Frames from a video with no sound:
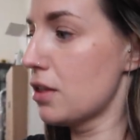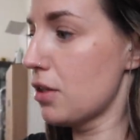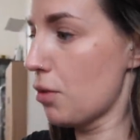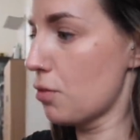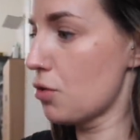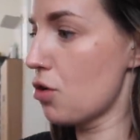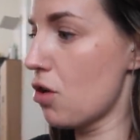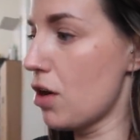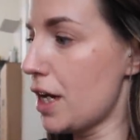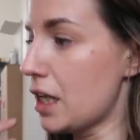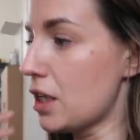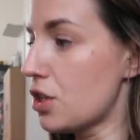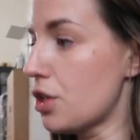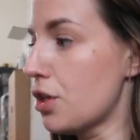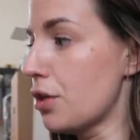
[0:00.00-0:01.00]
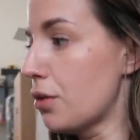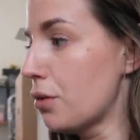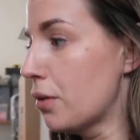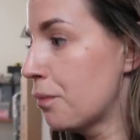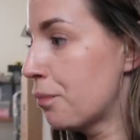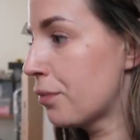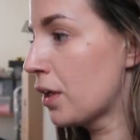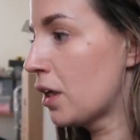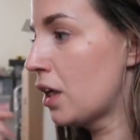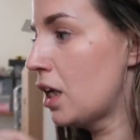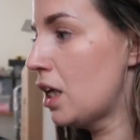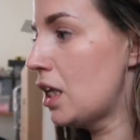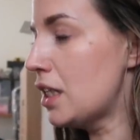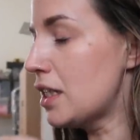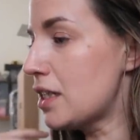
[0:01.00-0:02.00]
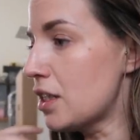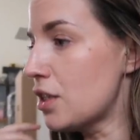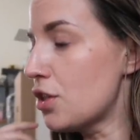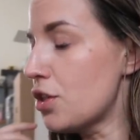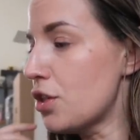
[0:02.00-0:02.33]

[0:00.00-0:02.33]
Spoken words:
So I'm trying to listen